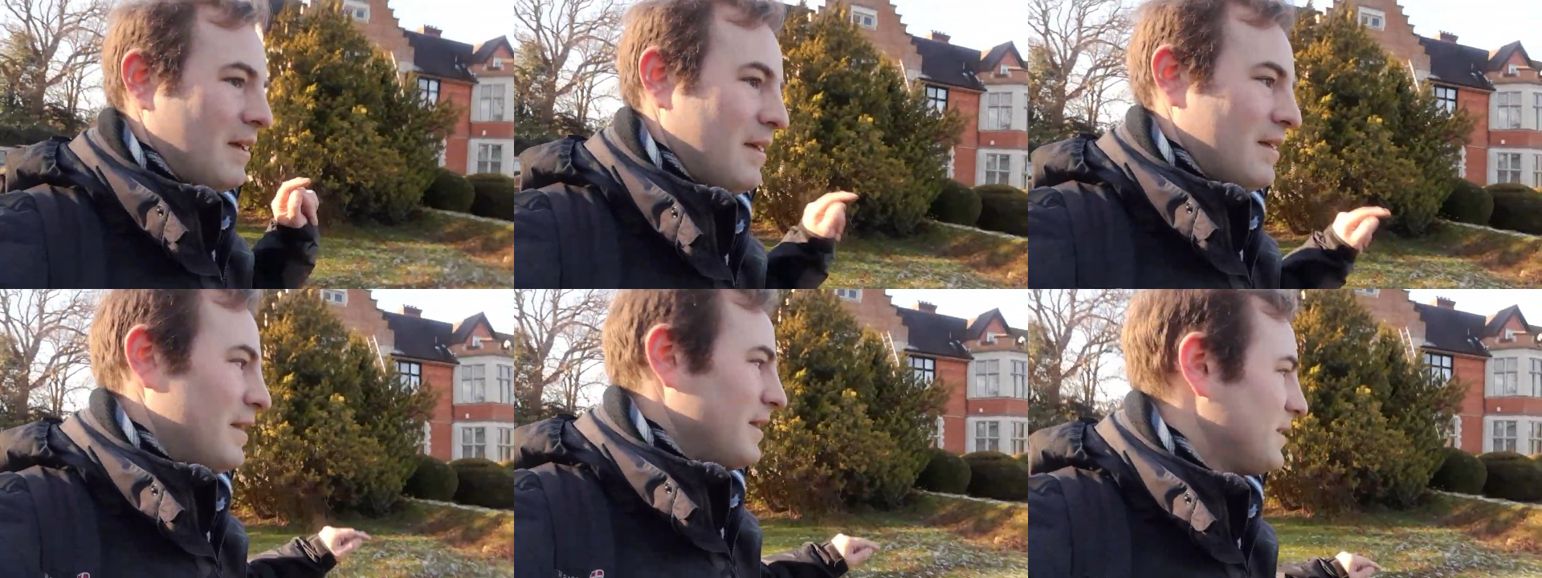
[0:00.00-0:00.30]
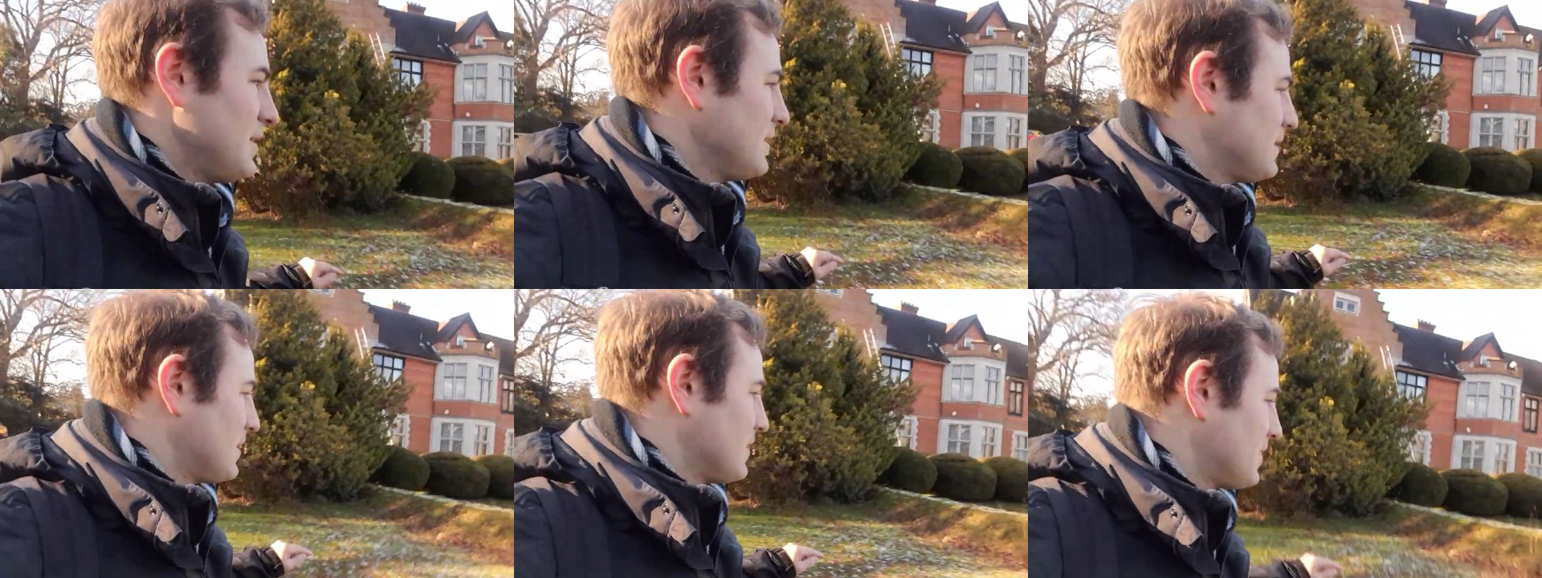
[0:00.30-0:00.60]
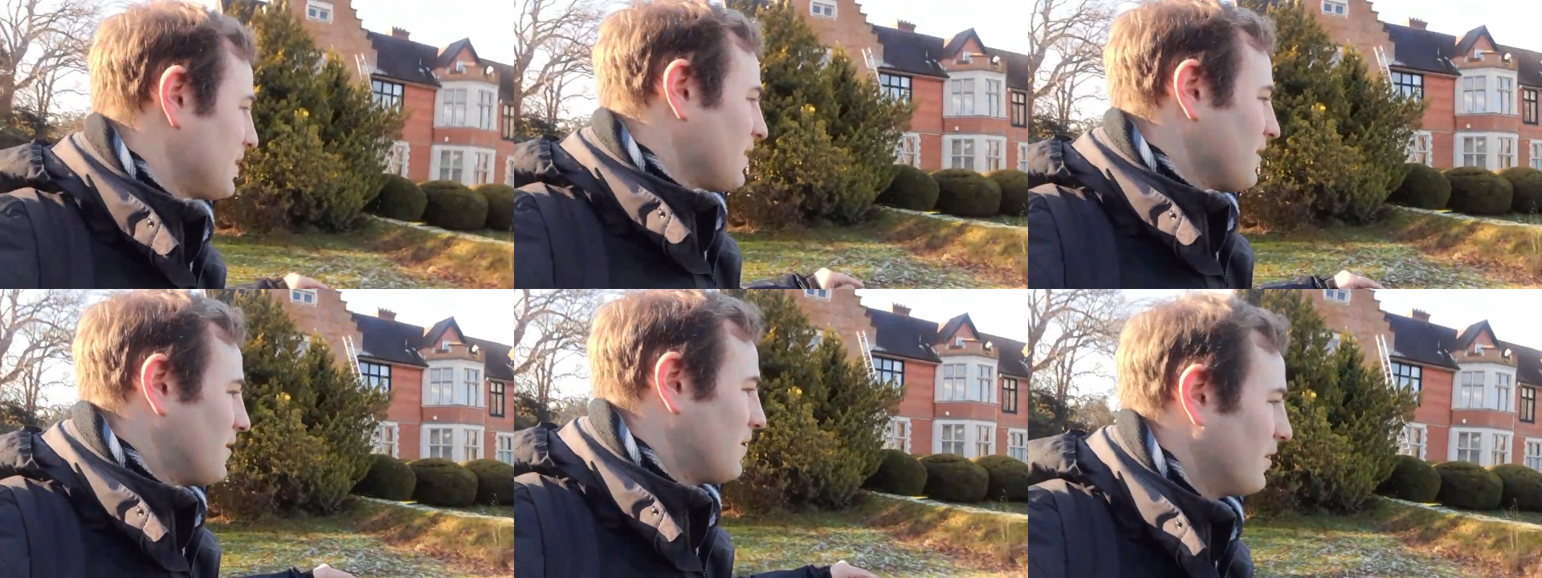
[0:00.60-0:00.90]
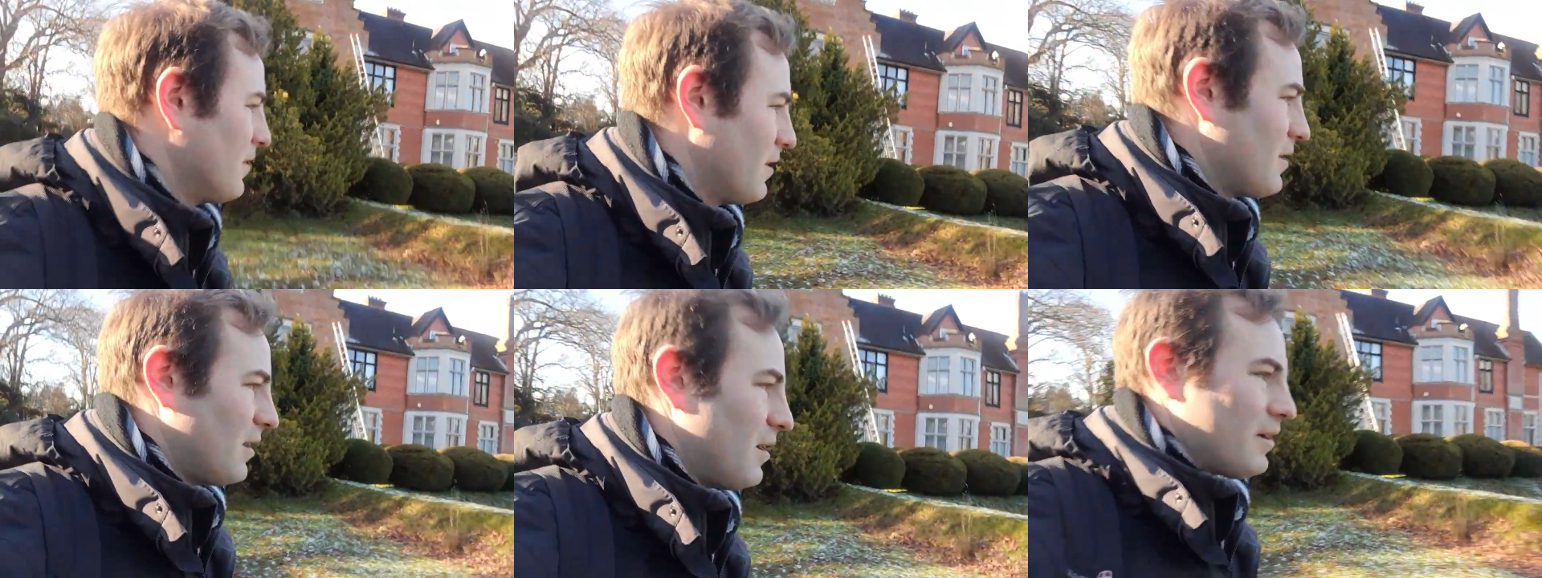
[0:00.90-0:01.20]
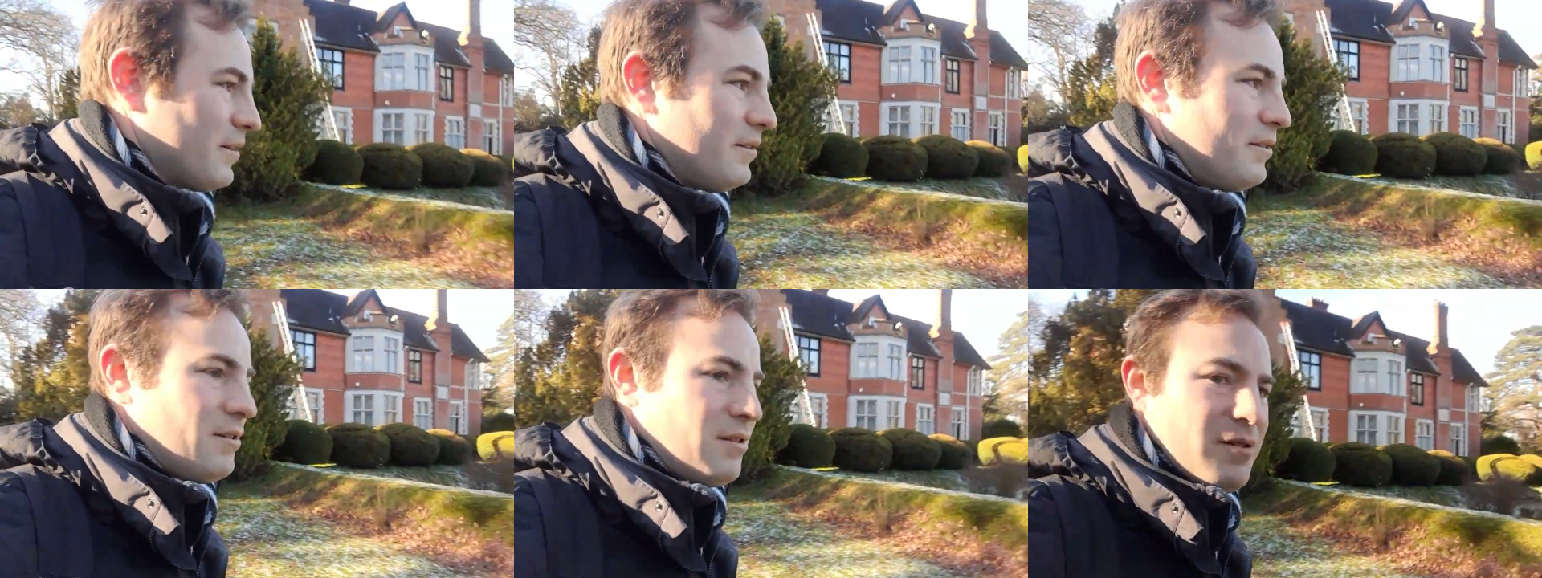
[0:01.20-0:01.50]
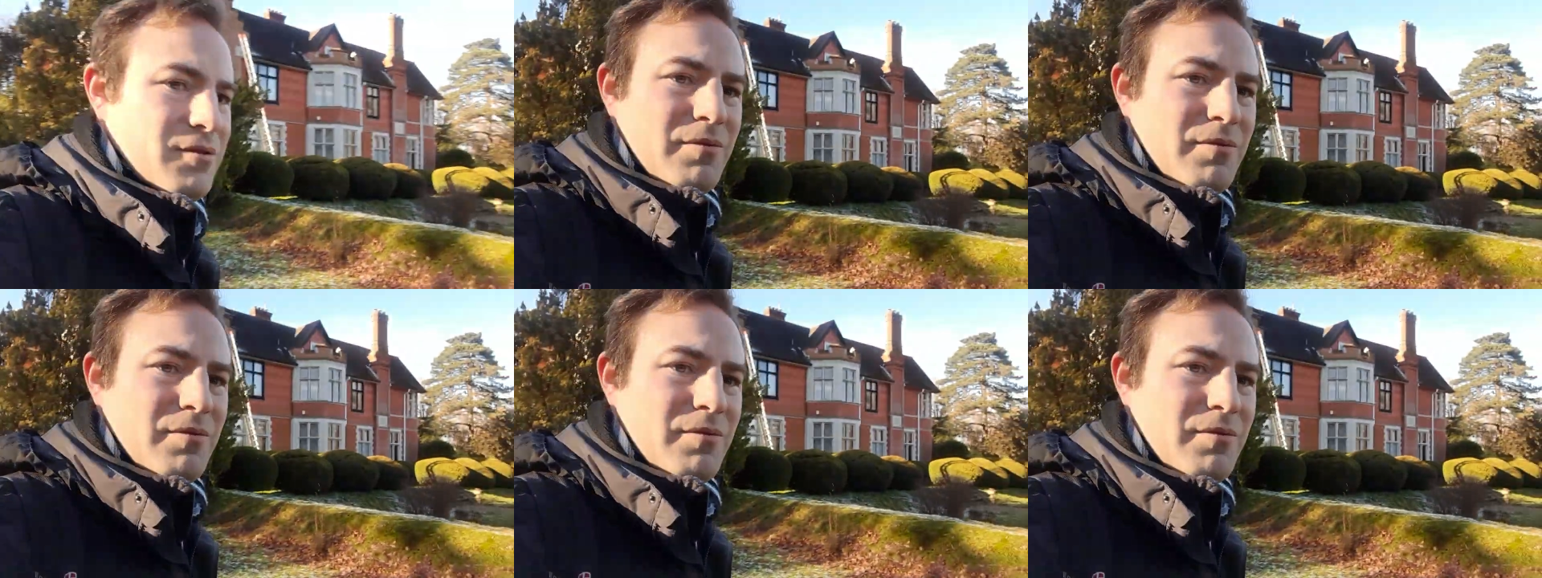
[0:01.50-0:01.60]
This is the sunken garden